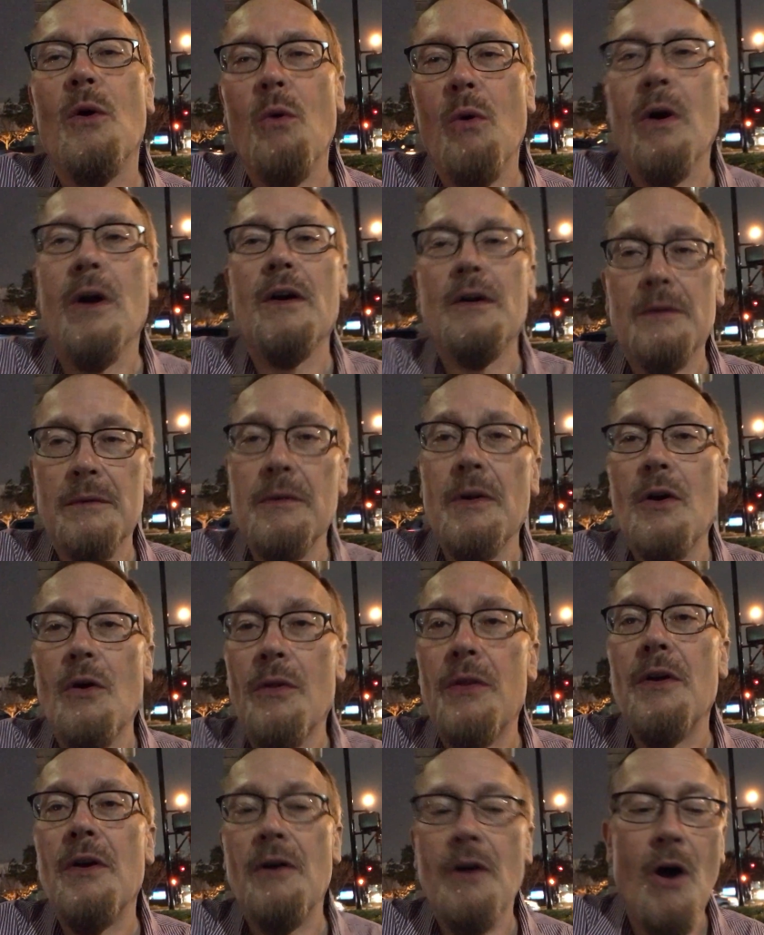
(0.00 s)
or
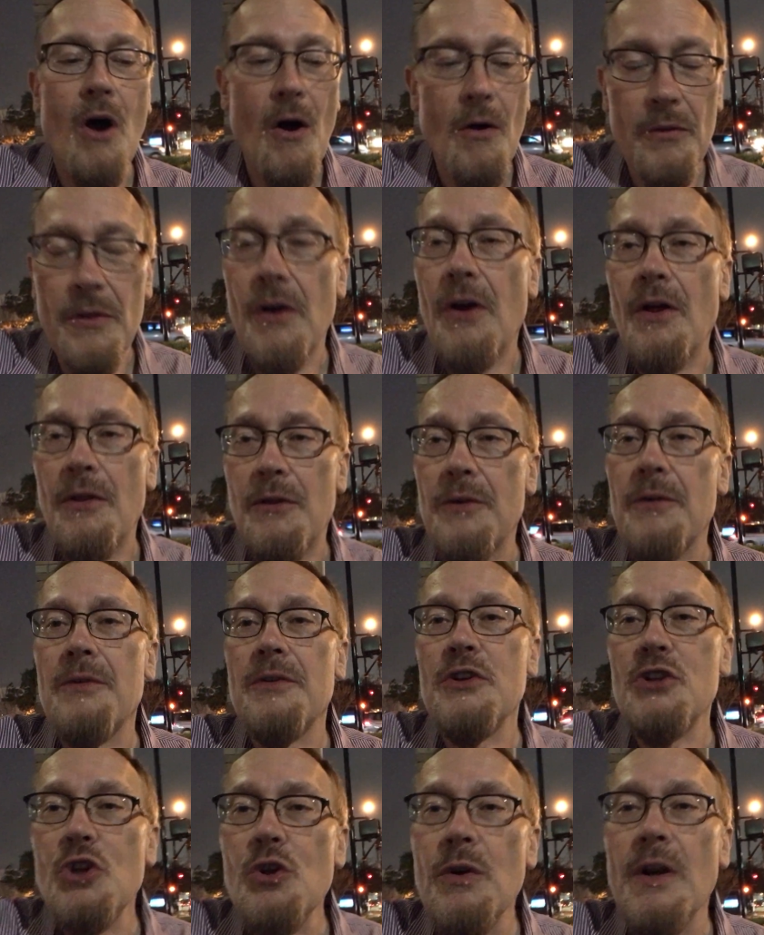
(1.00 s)
all the
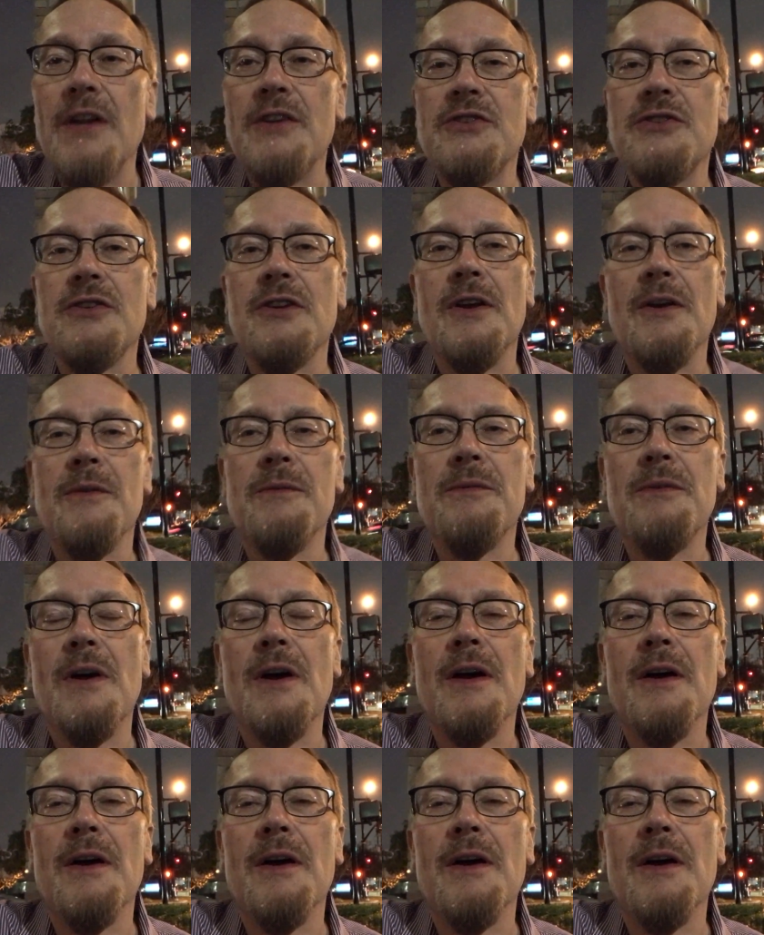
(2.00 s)
other units of